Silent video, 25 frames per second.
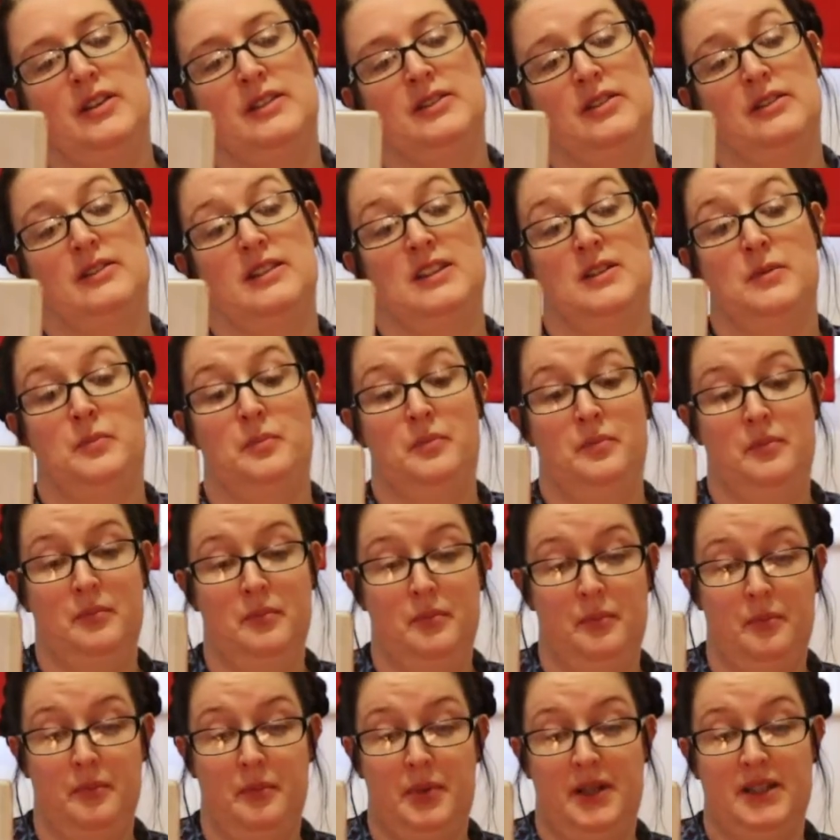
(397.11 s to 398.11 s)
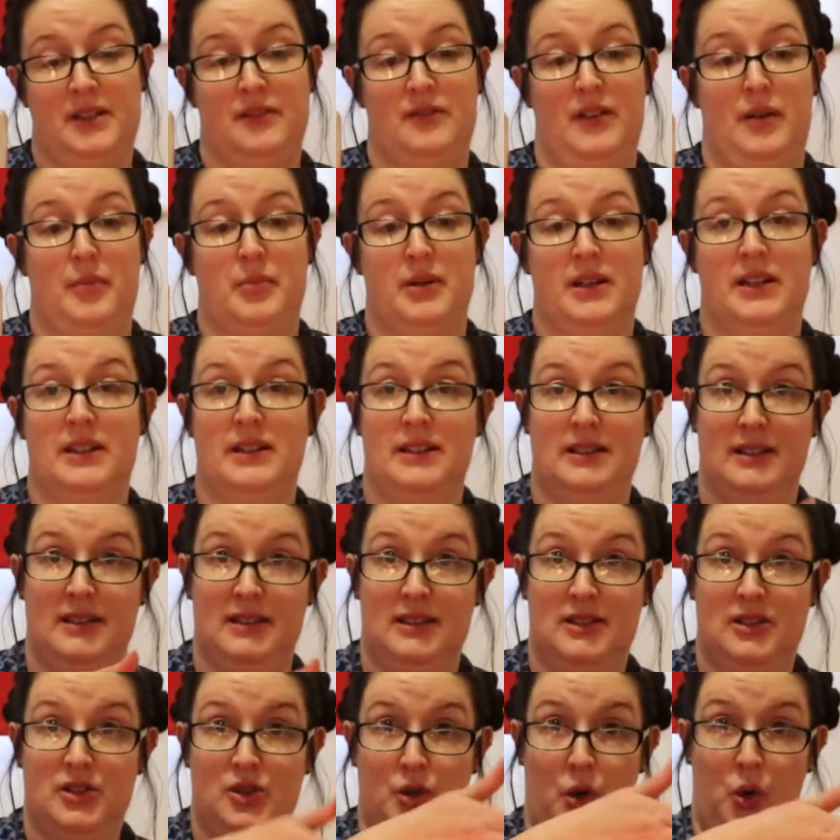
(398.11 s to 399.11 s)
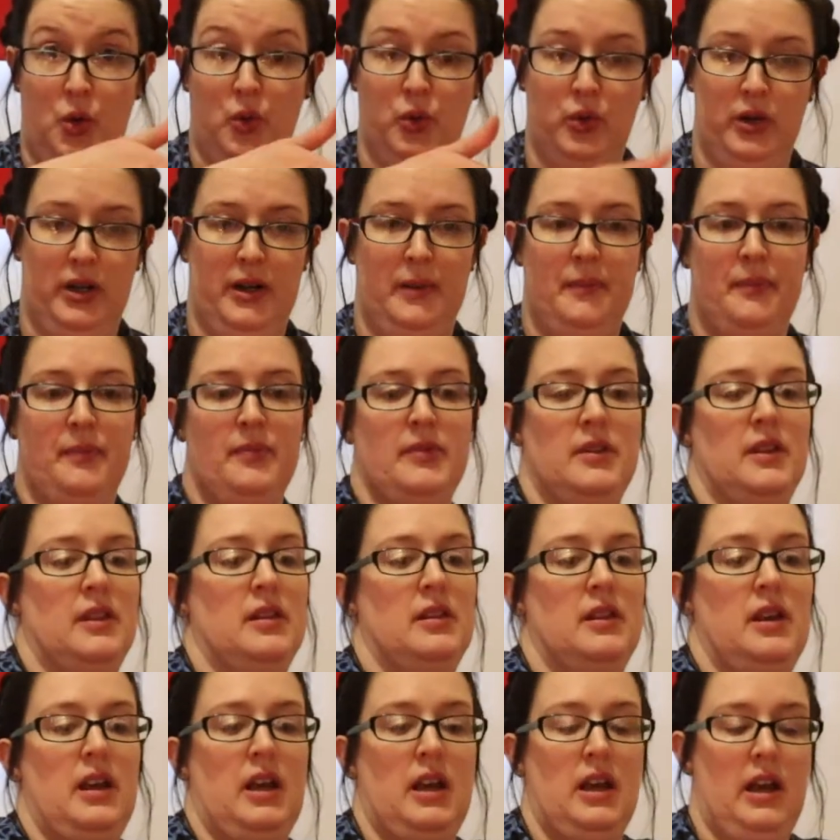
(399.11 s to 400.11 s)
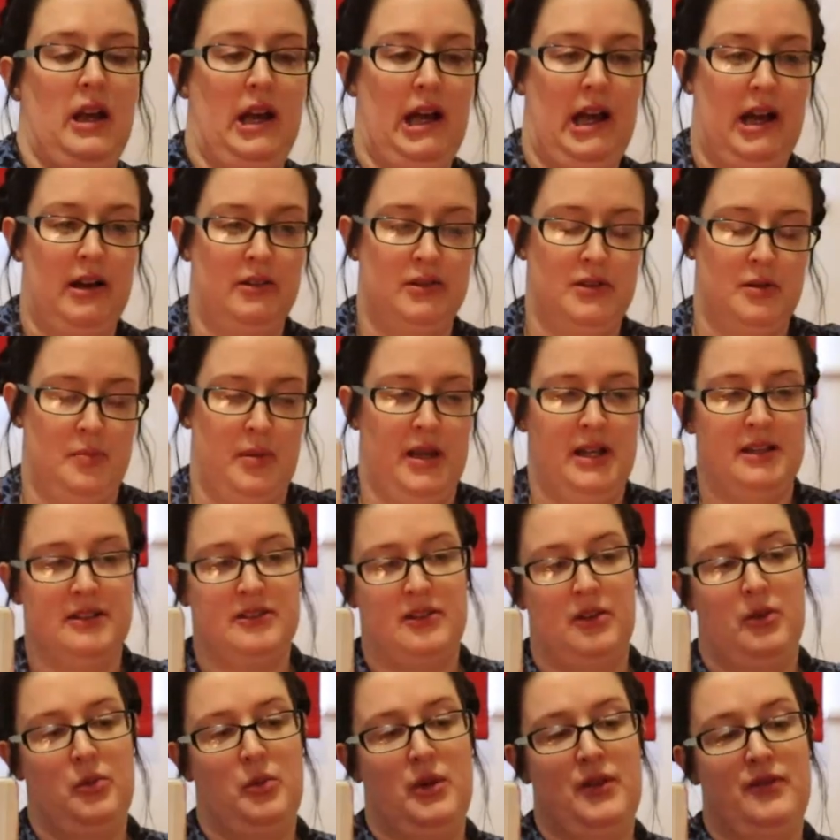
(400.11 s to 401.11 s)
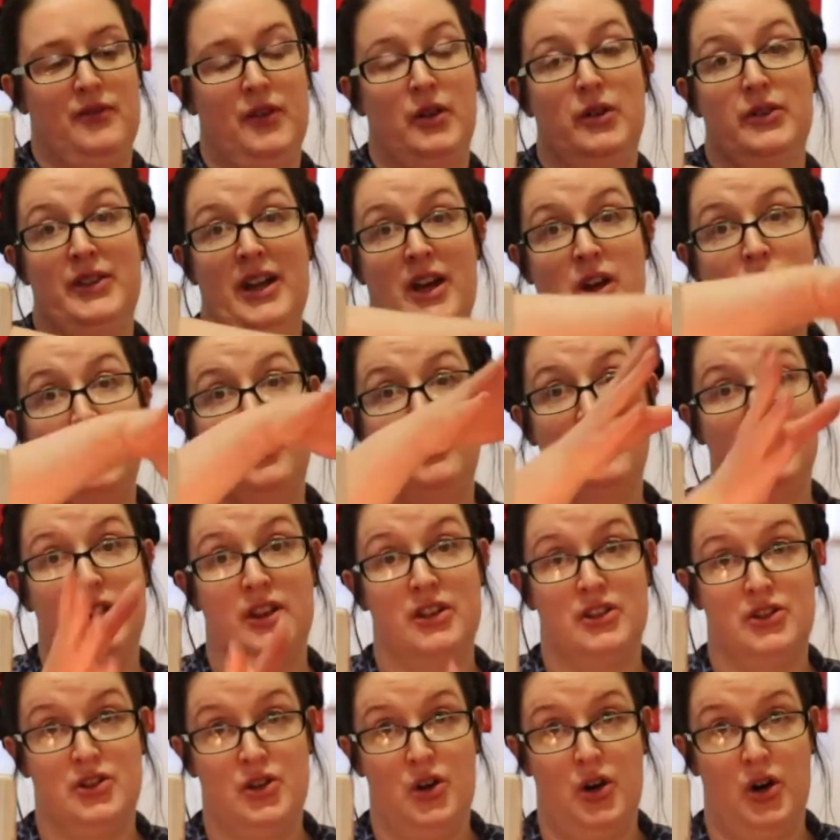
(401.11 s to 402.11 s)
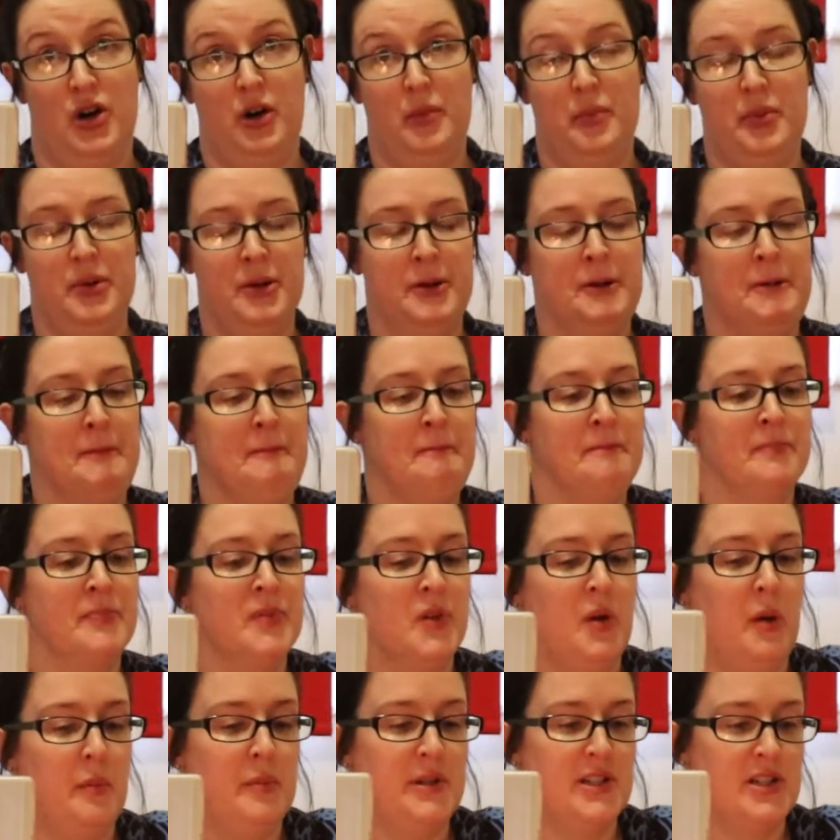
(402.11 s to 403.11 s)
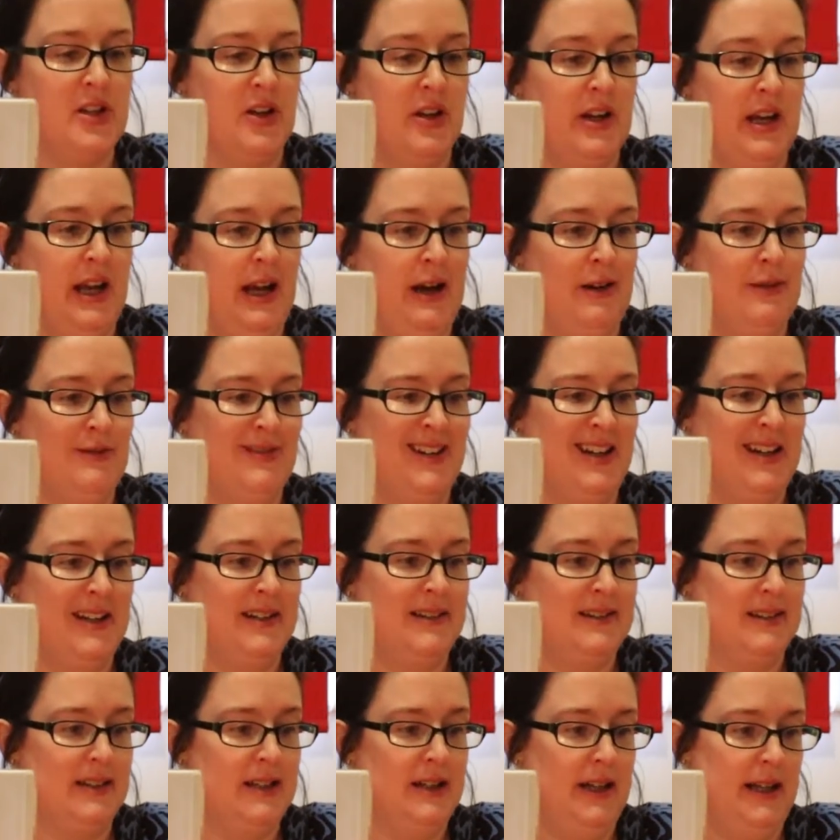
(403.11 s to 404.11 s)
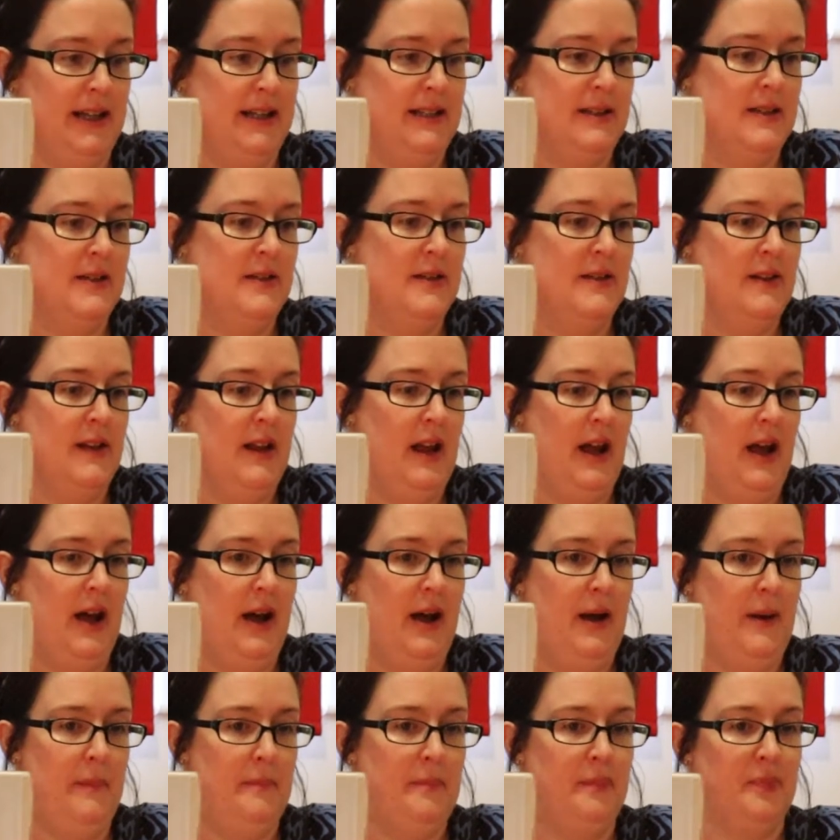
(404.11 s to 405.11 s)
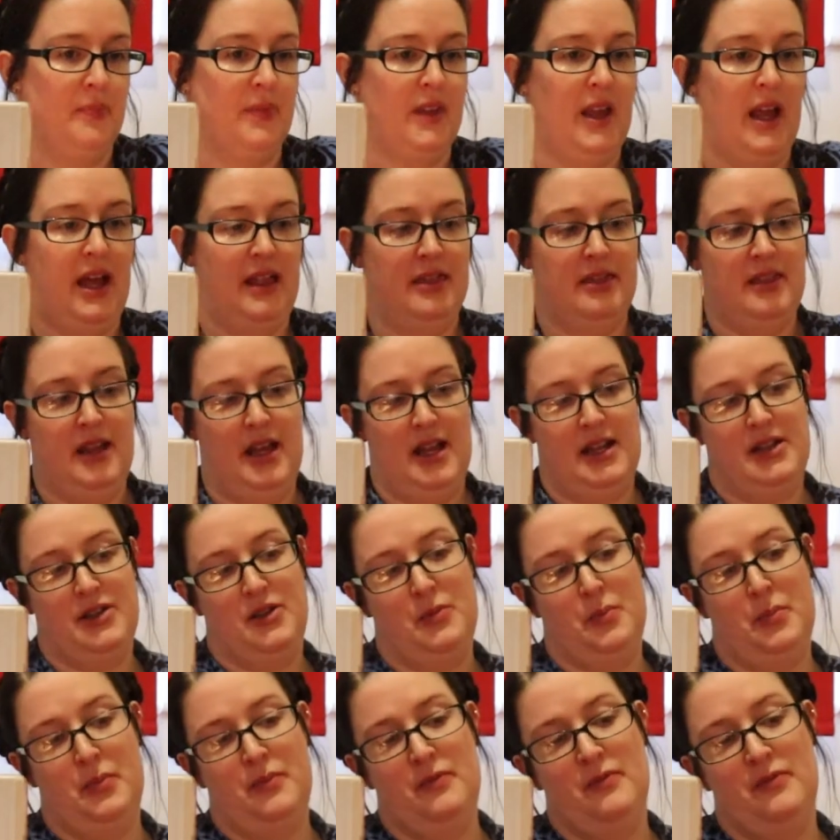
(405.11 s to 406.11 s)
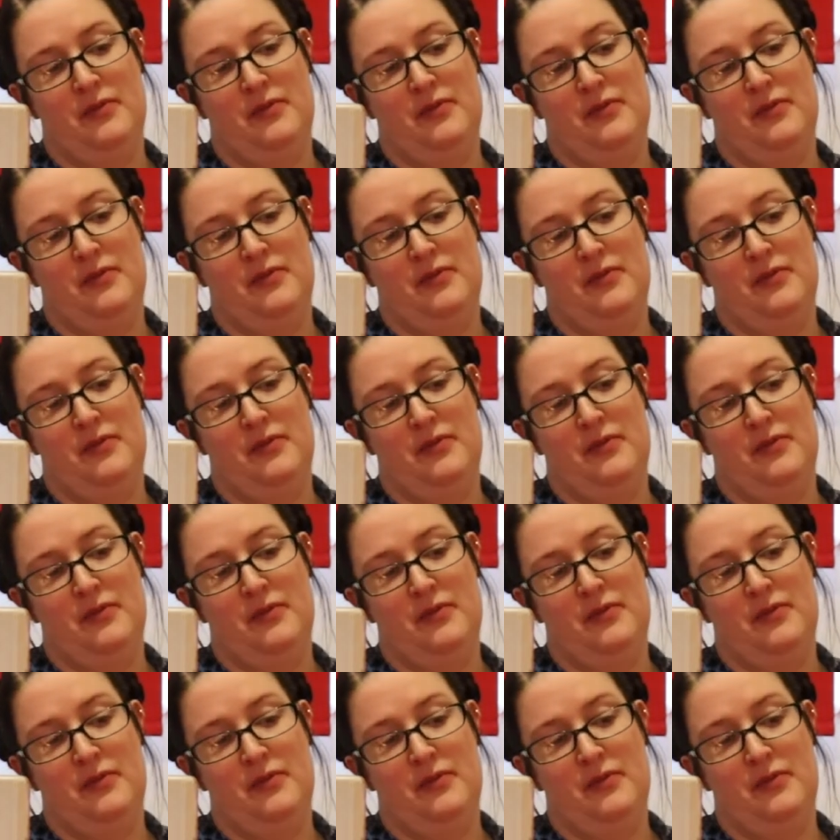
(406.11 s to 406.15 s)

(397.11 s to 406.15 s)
So this piece of fabric is taller than the outer bit, so we fold that over the top and we turn it out right side, and then you